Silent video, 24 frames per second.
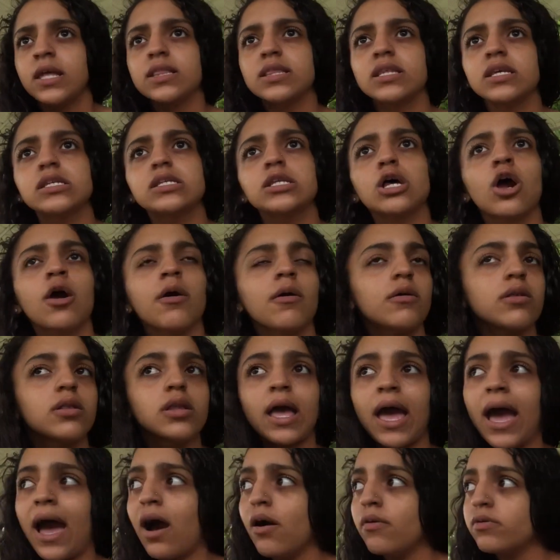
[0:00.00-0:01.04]
these aren't
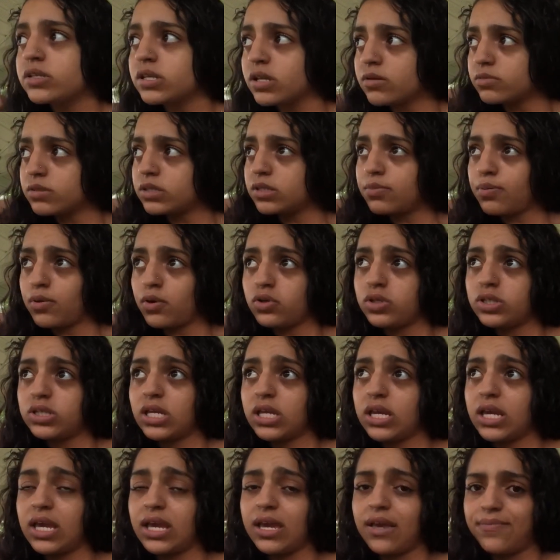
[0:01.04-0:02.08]
the hours I'm supposed
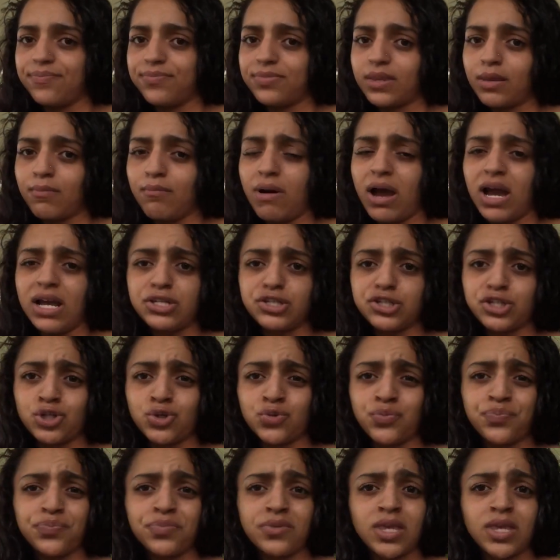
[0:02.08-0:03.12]
to get. Mind you,